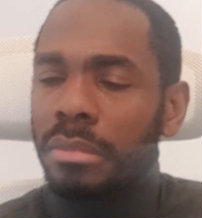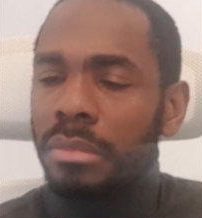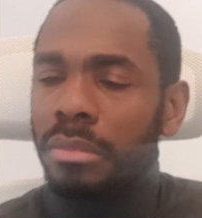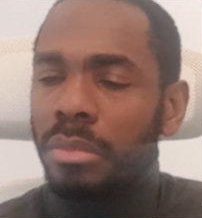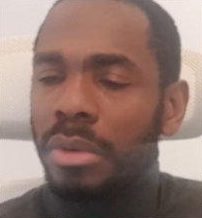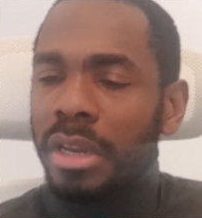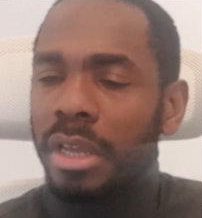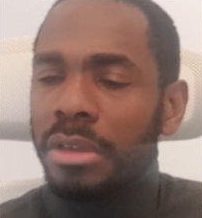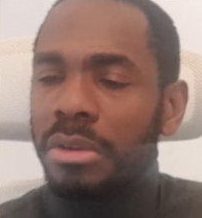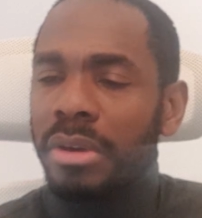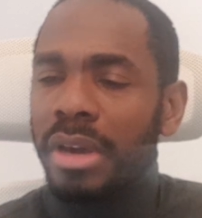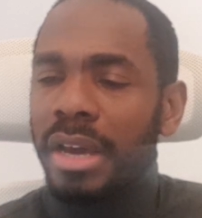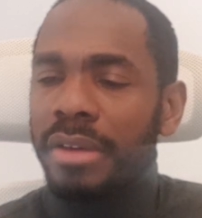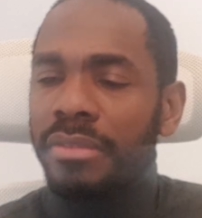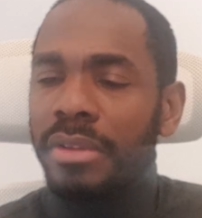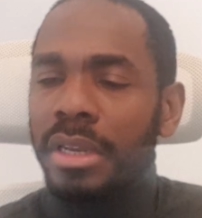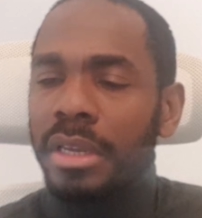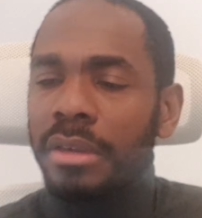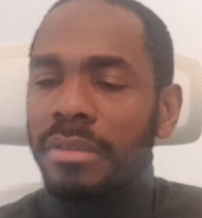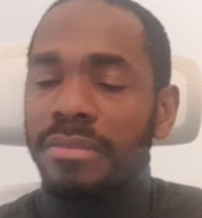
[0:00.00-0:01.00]
Whether you
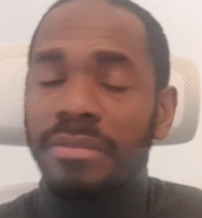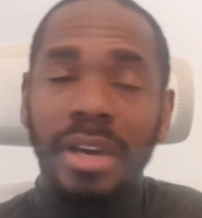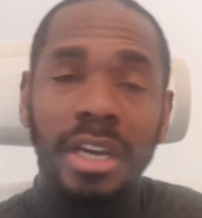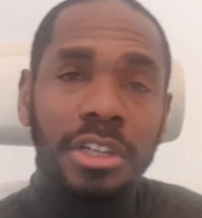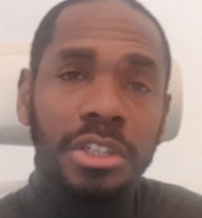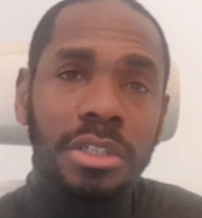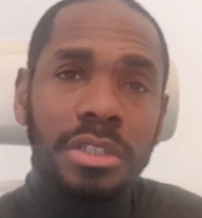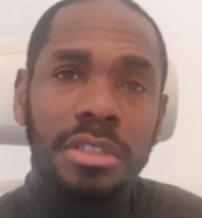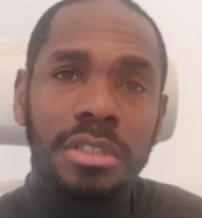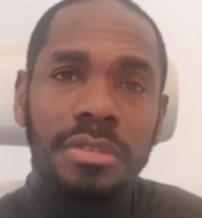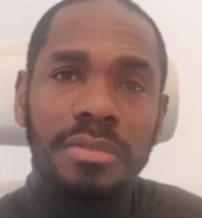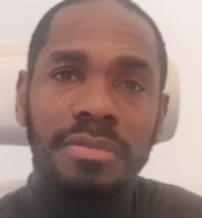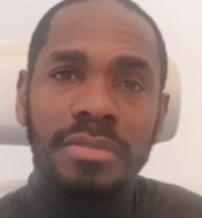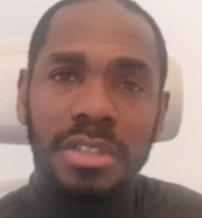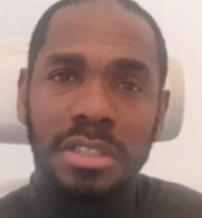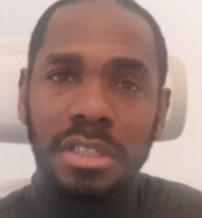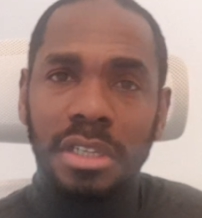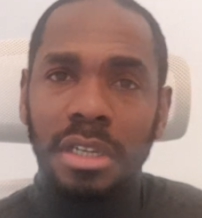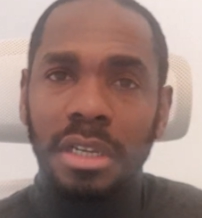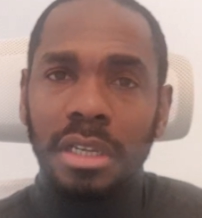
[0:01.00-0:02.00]
have any infections
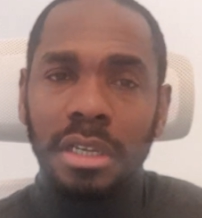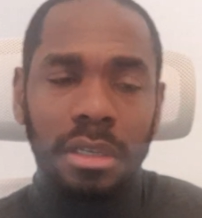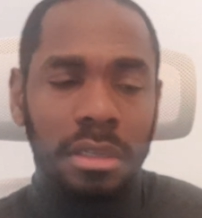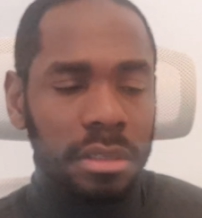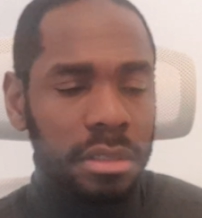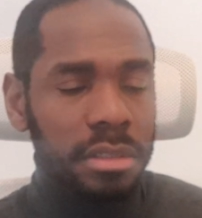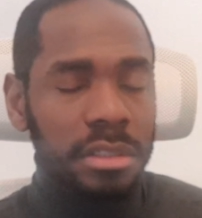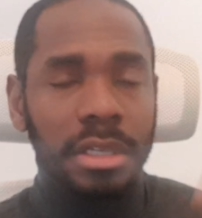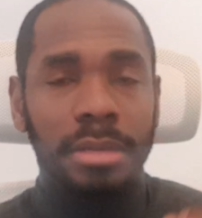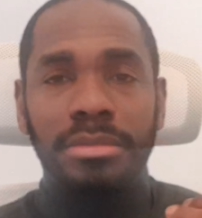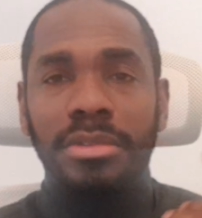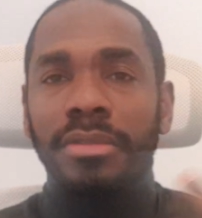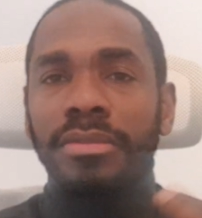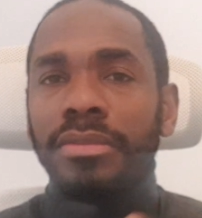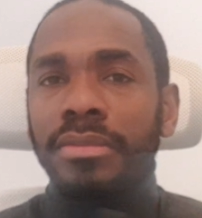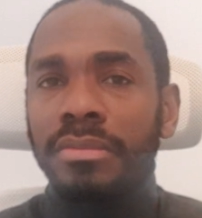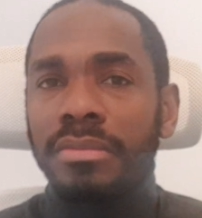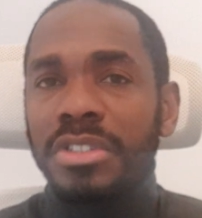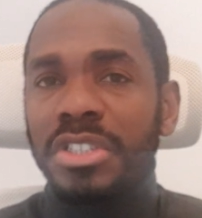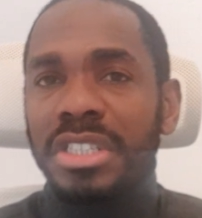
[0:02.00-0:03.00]
physically in terms of
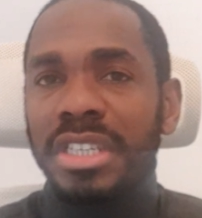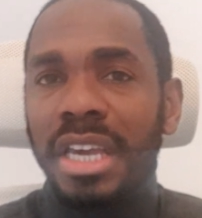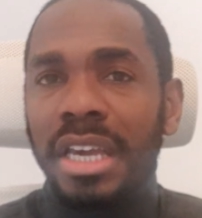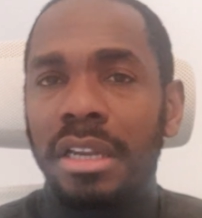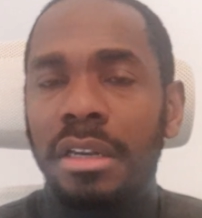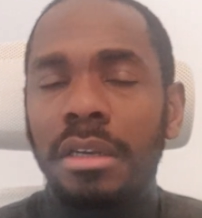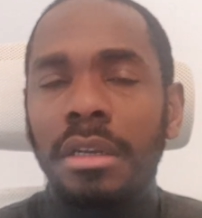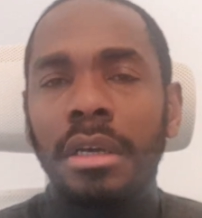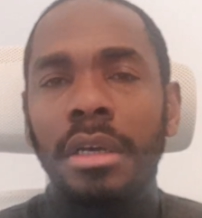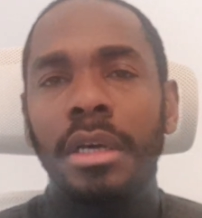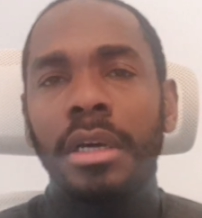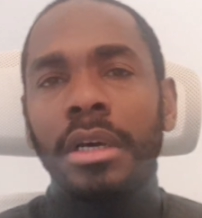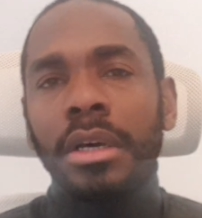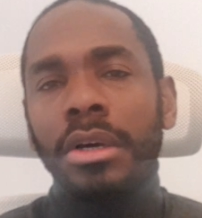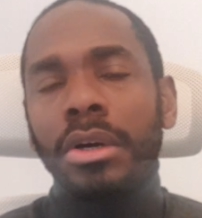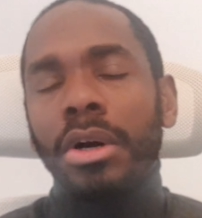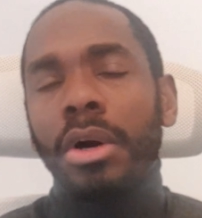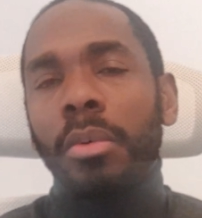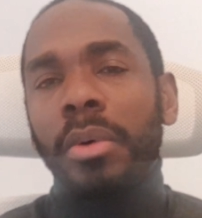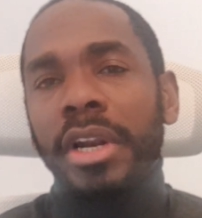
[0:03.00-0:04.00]
skin,
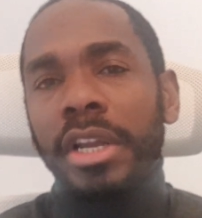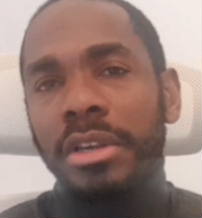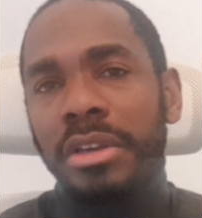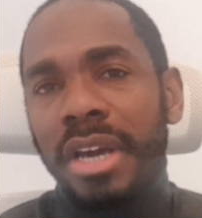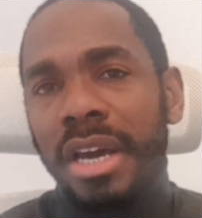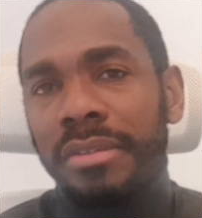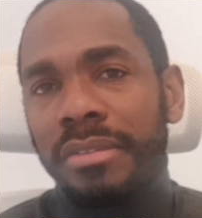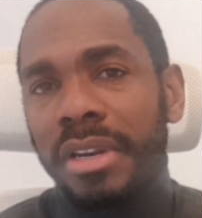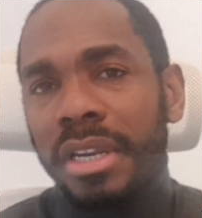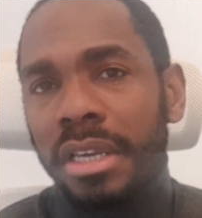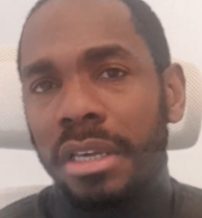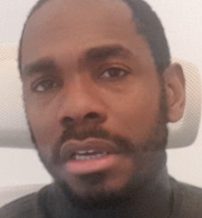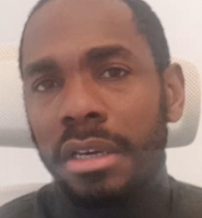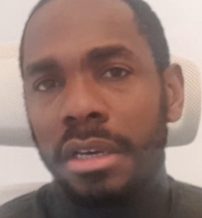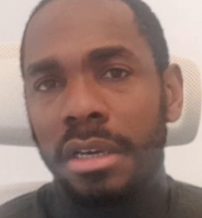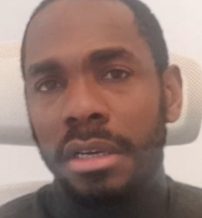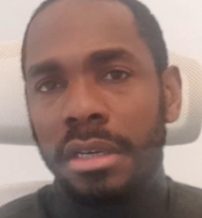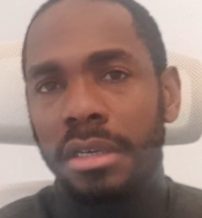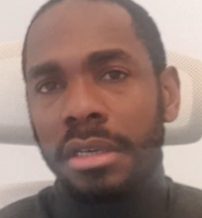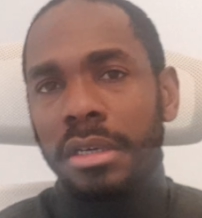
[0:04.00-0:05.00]
or whether you have any
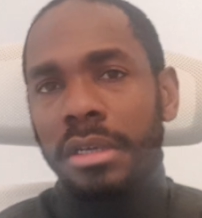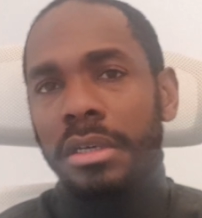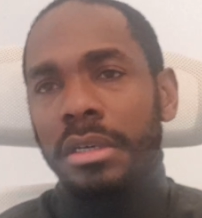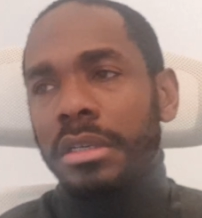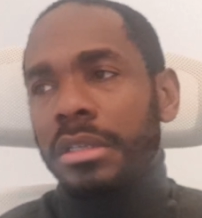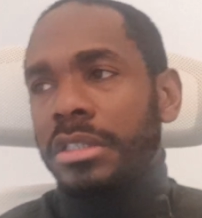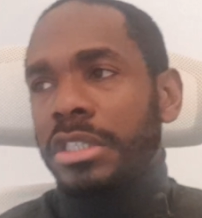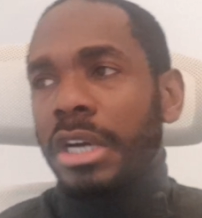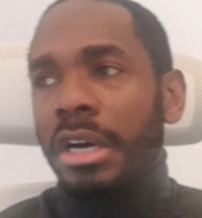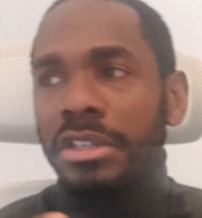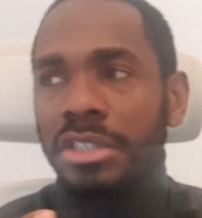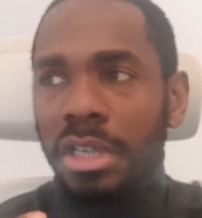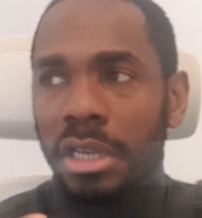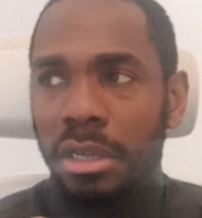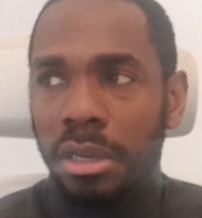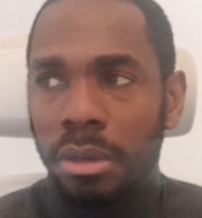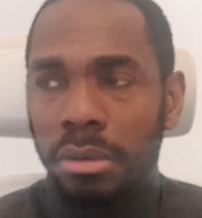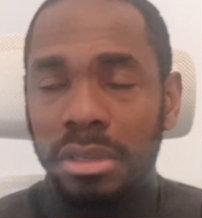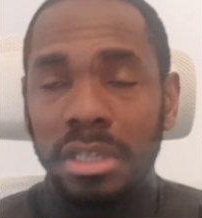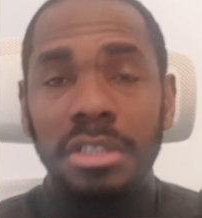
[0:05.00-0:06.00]
toxic
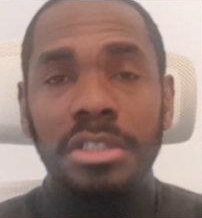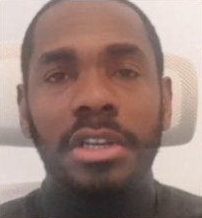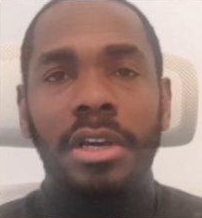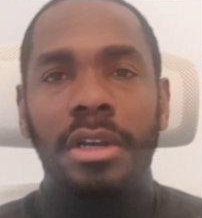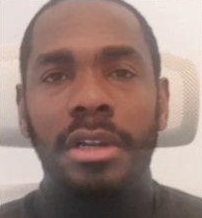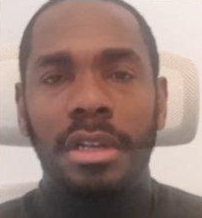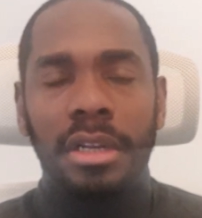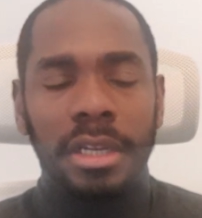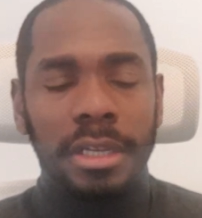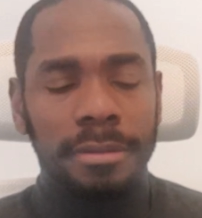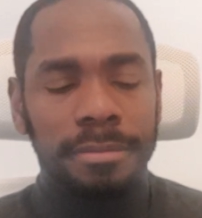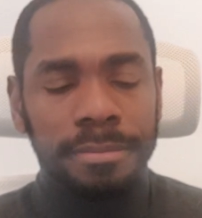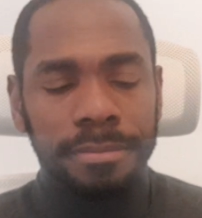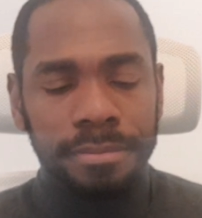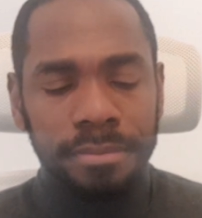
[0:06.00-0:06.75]
load internally.